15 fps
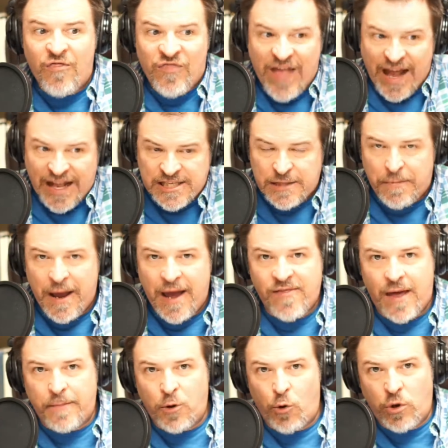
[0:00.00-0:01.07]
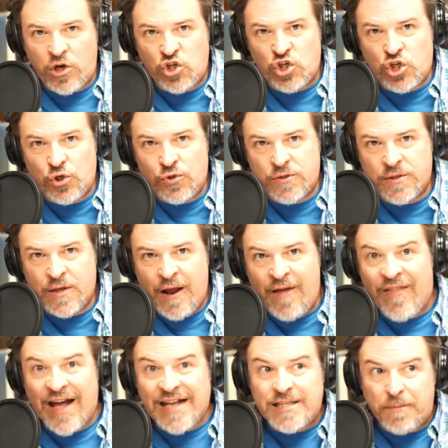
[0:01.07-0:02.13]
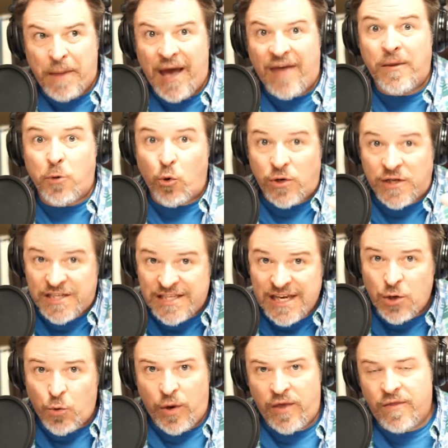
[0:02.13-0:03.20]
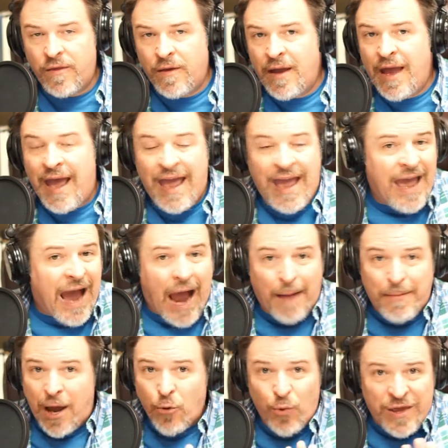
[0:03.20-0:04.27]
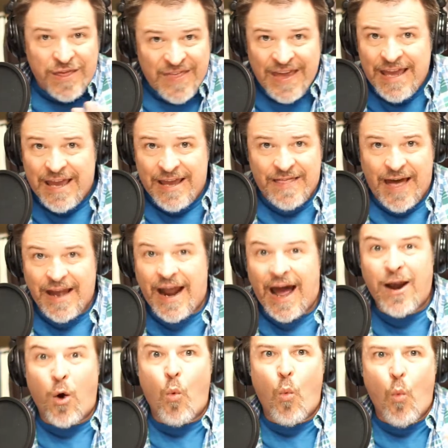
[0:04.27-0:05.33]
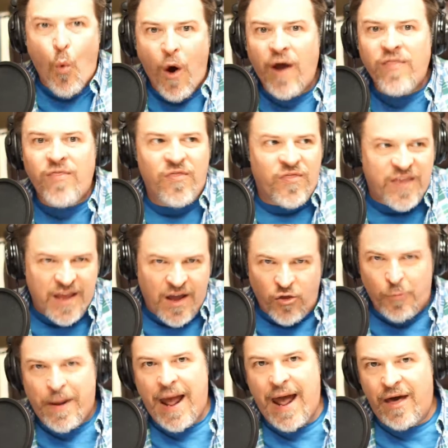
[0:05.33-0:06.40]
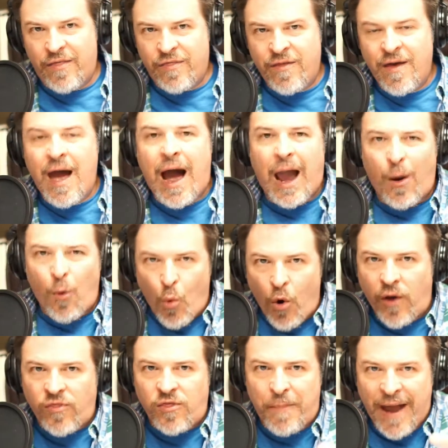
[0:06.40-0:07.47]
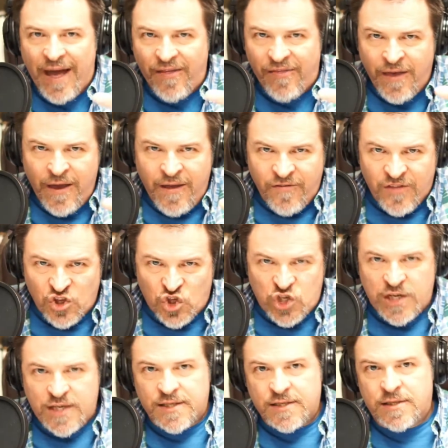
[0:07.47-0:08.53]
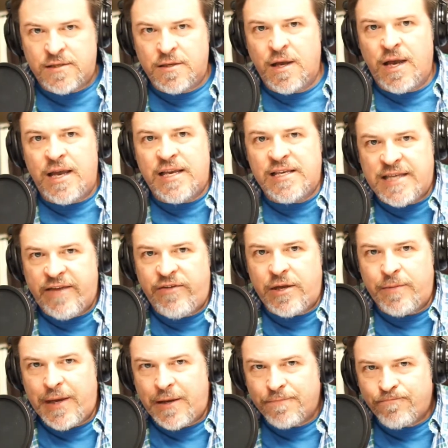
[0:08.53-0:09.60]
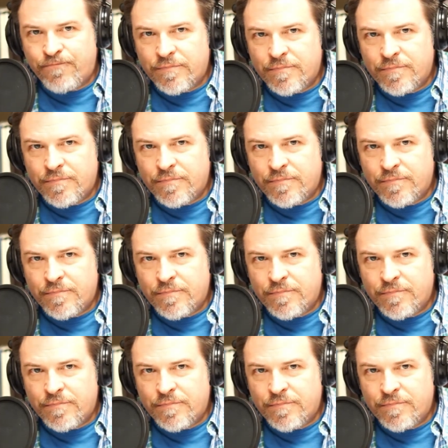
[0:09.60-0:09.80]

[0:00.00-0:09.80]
That's the path I'm going to choose. That's the path I'm going to stick with. I'm not rethinking that. I don't want the other path. I want the path that Jesus is giving me.